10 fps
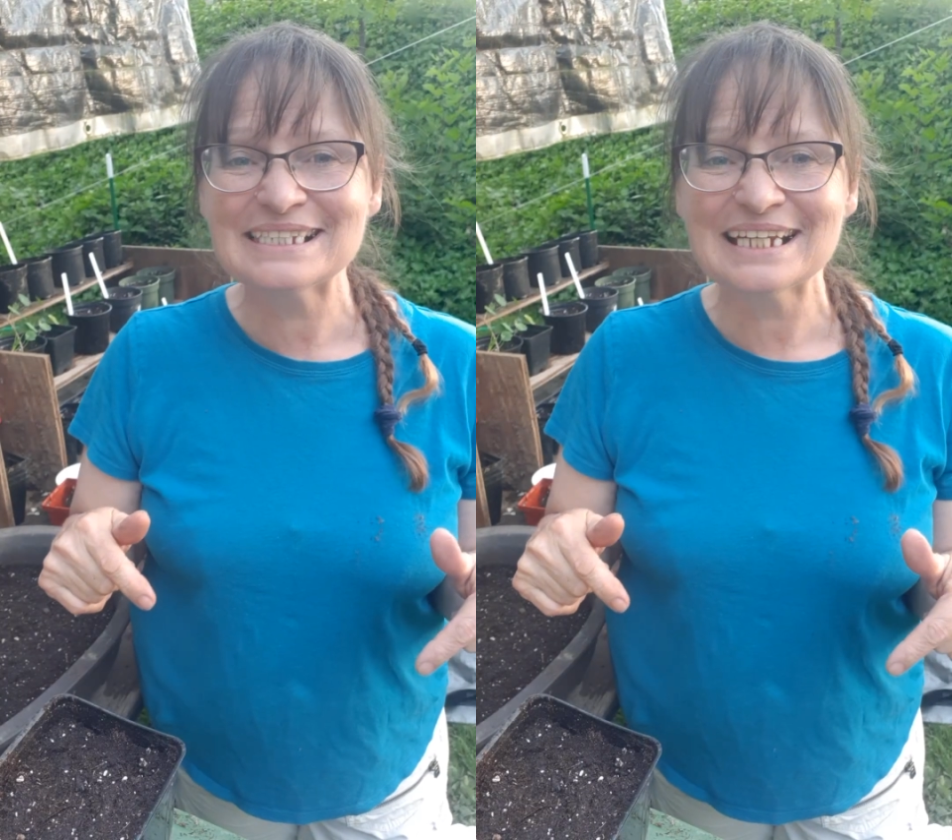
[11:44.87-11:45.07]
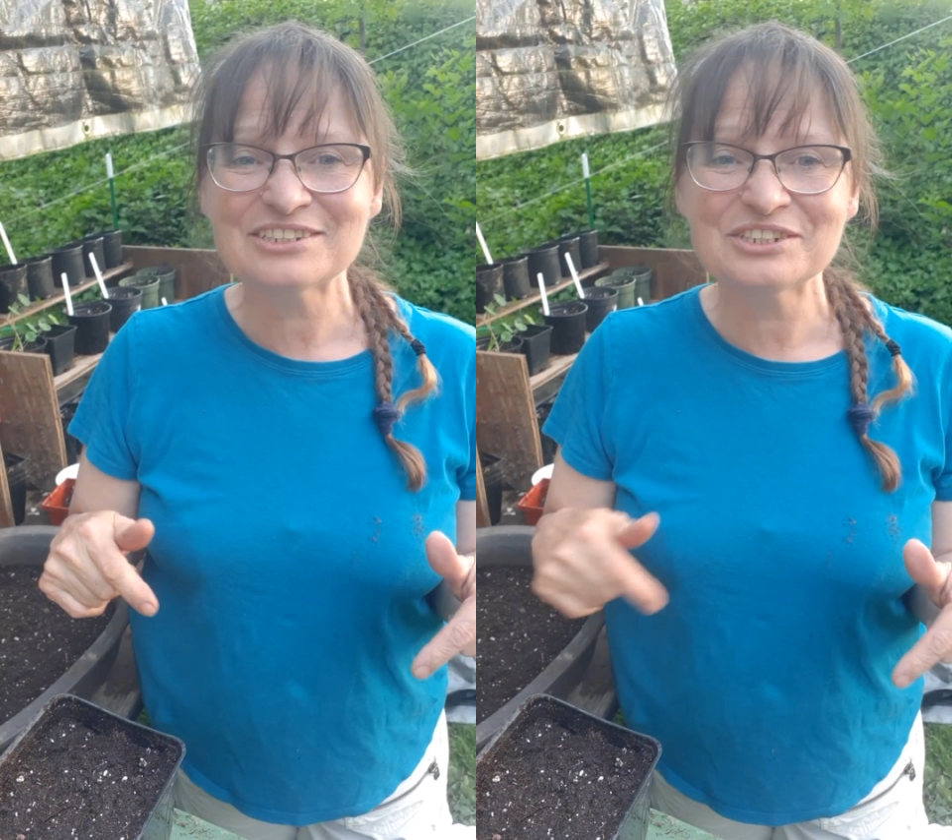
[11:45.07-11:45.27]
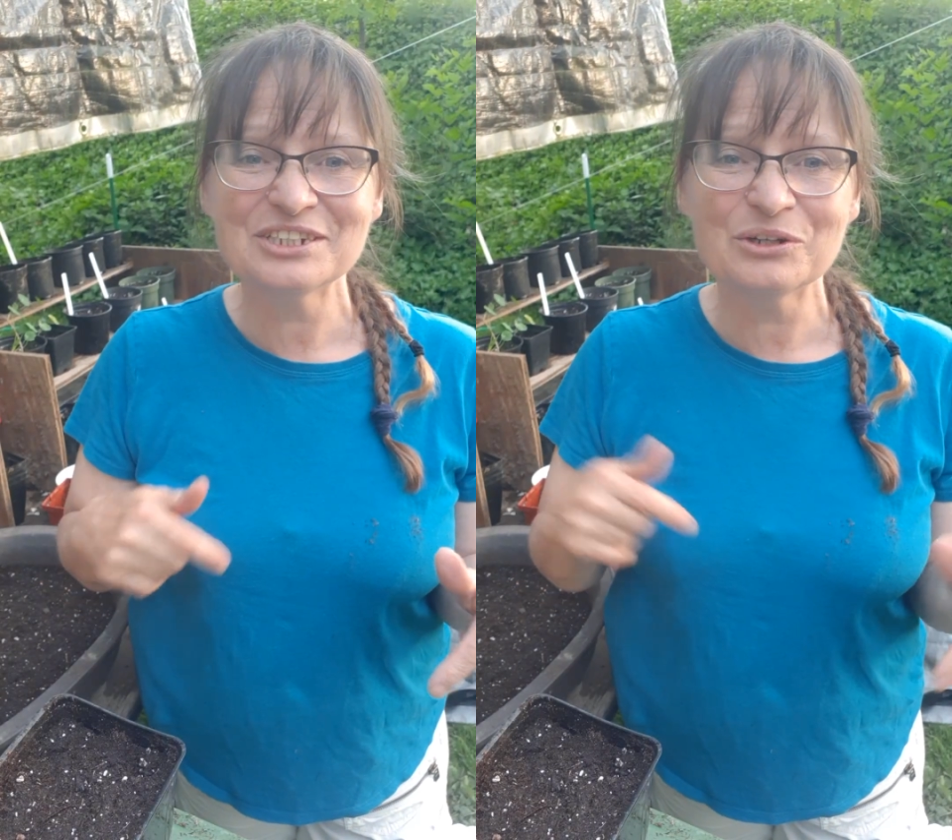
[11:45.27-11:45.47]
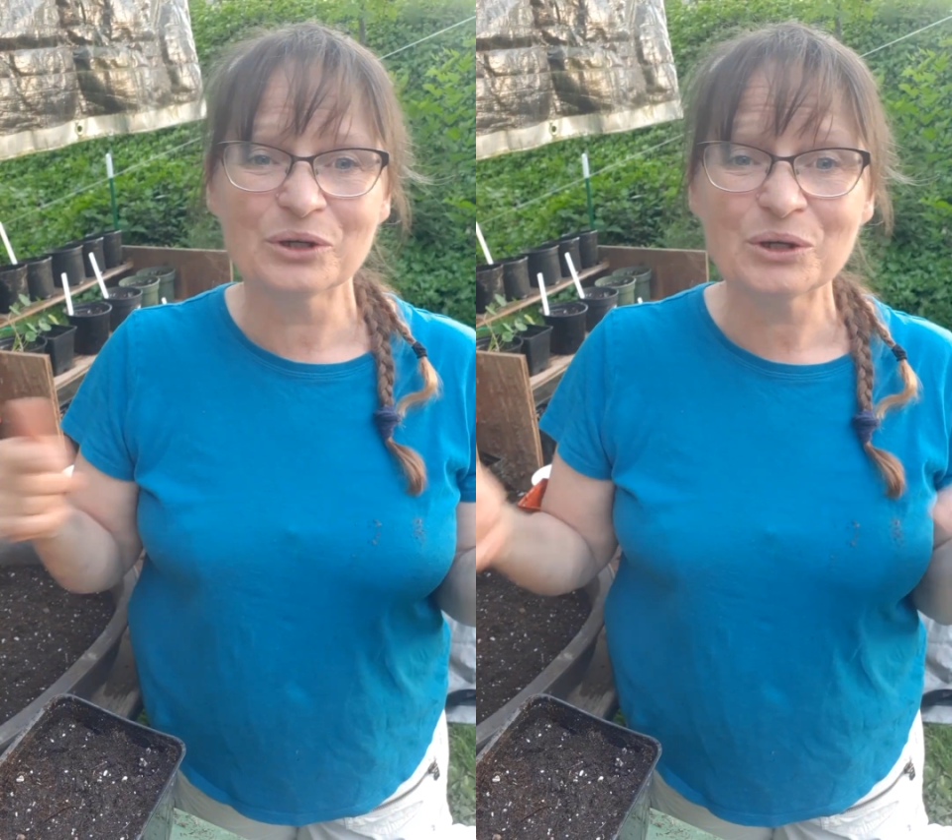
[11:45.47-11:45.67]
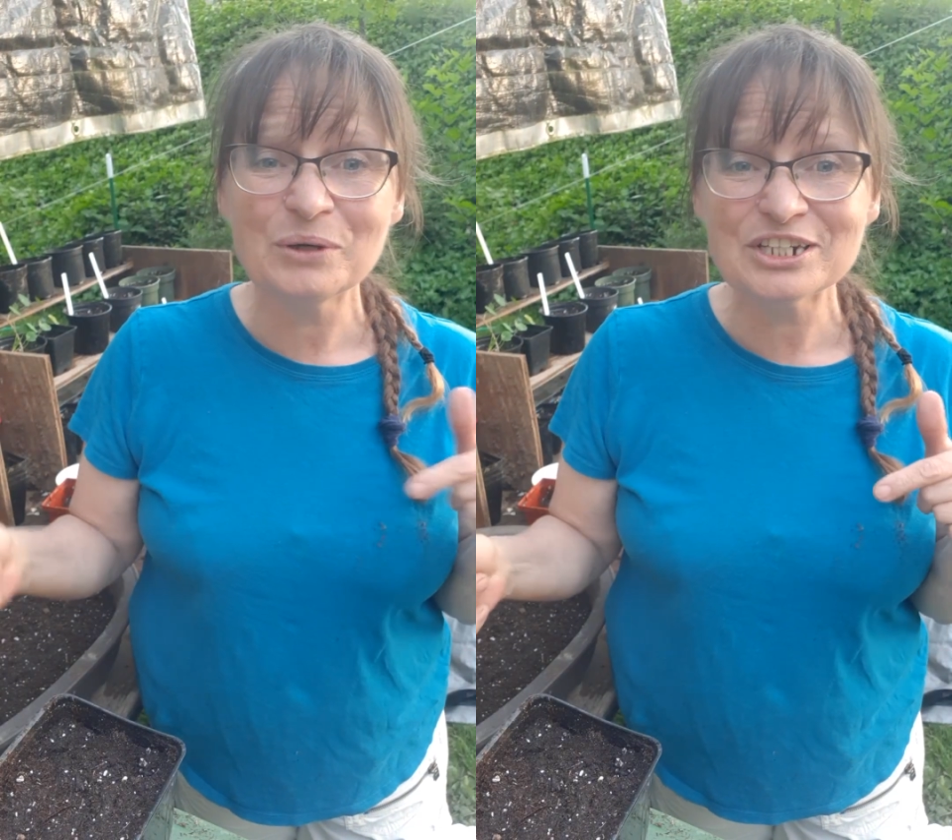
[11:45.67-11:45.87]
section
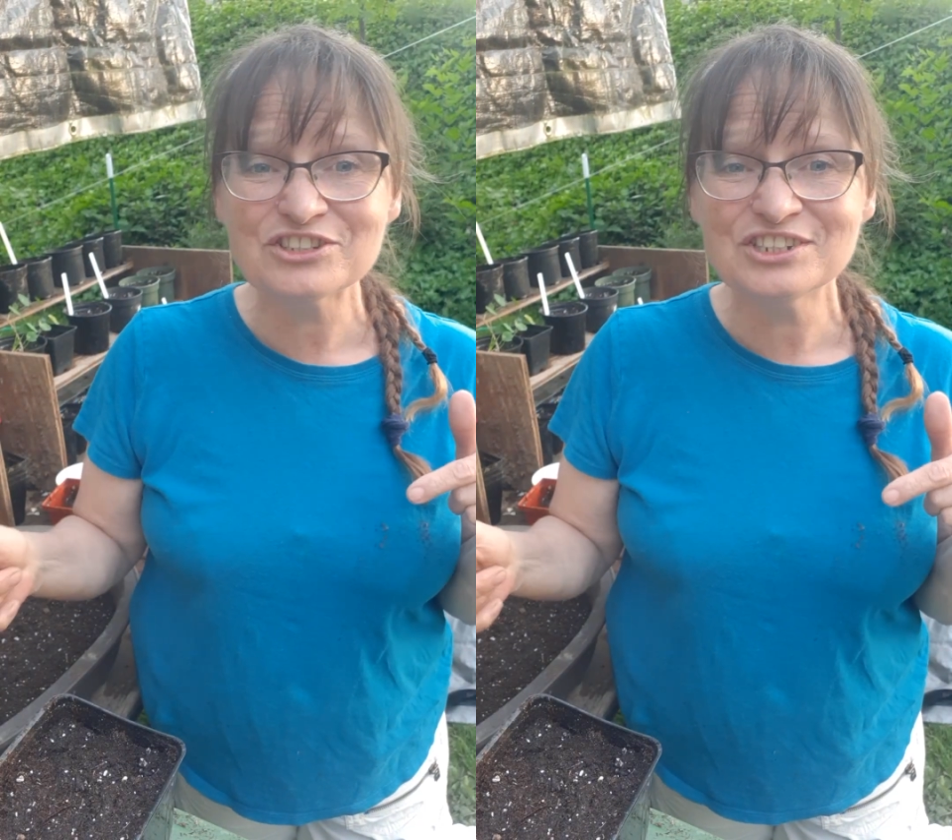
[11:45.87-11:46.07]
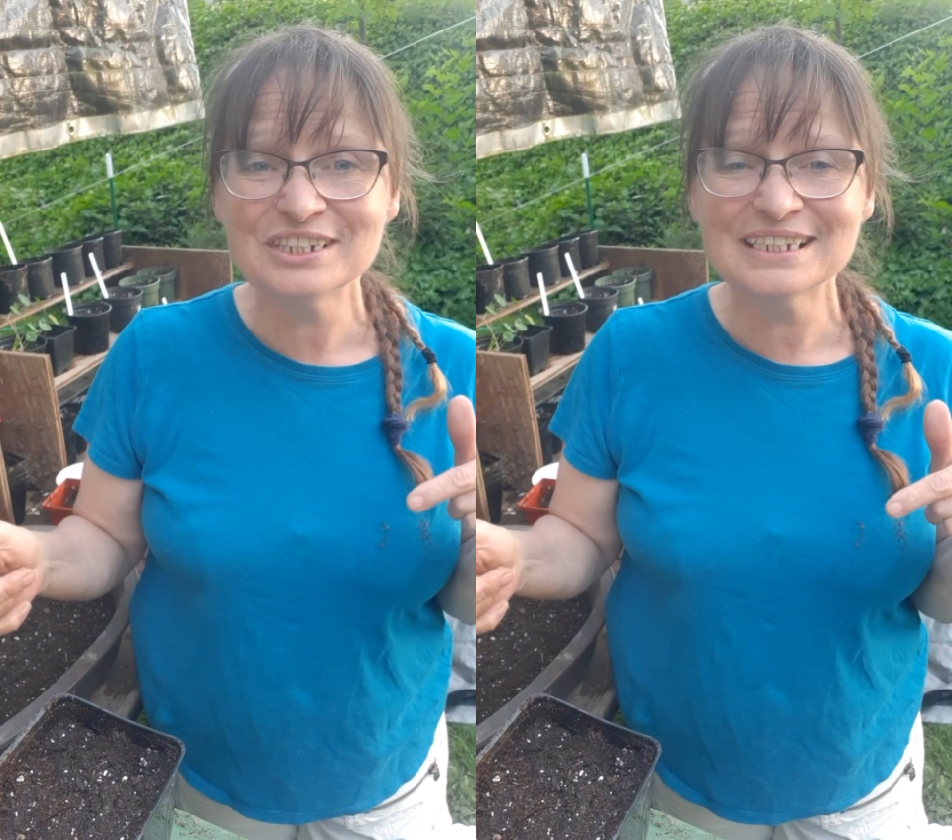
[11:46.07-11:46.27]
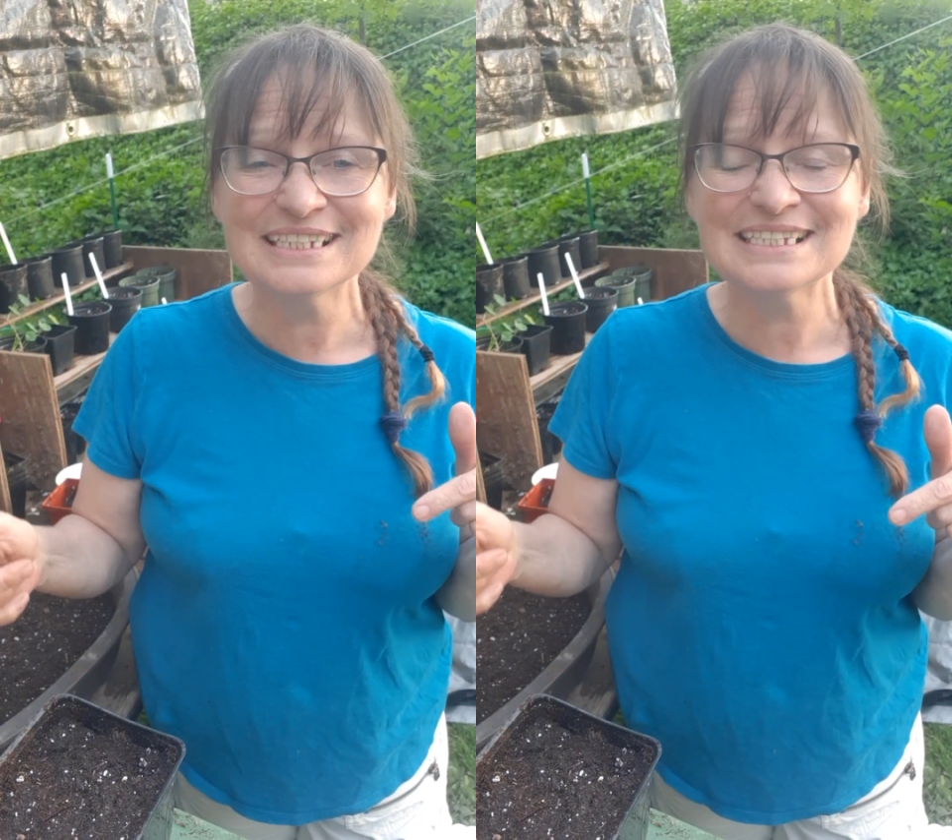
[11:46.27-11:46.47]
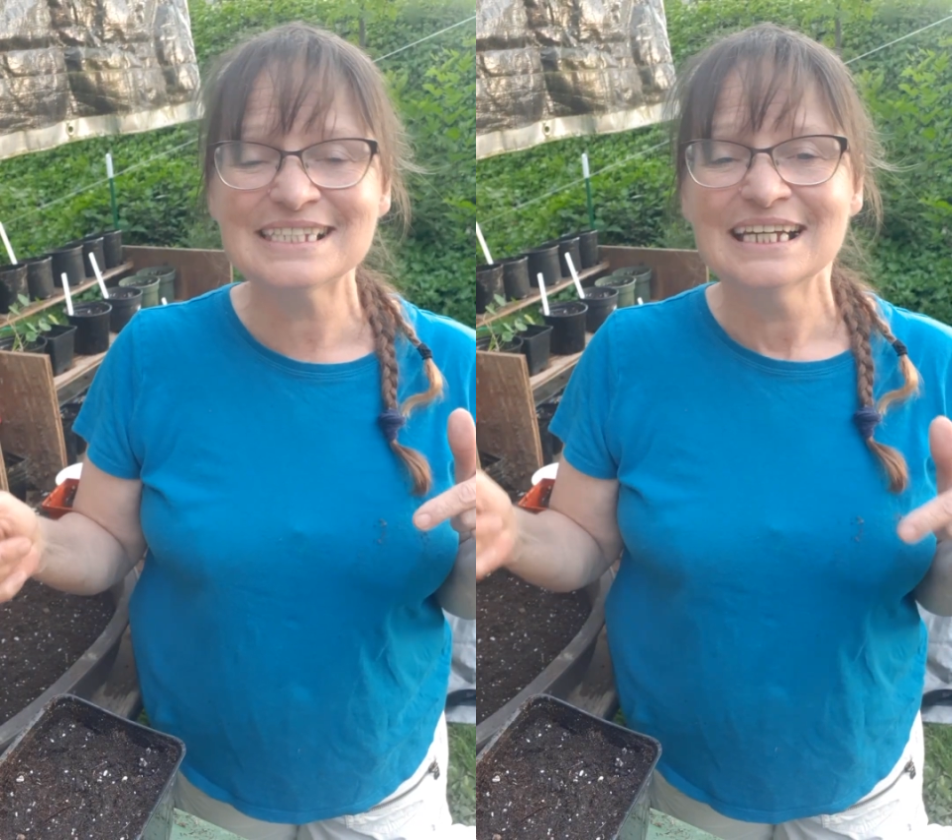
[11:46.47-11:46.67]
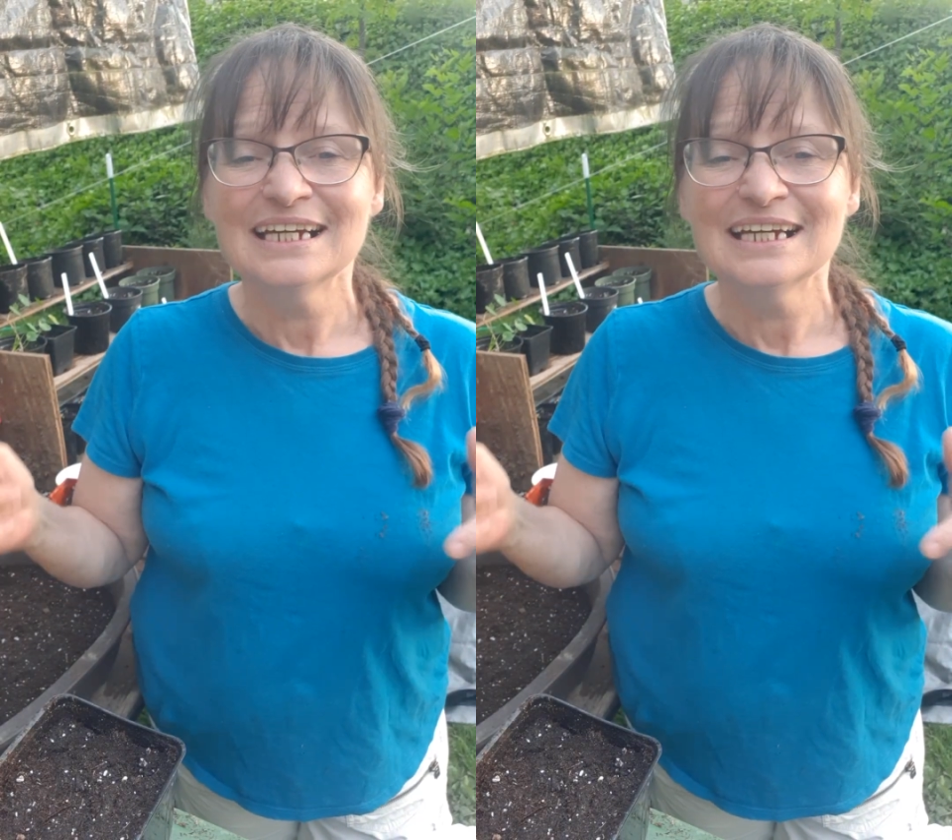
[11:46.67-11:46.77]
or questions.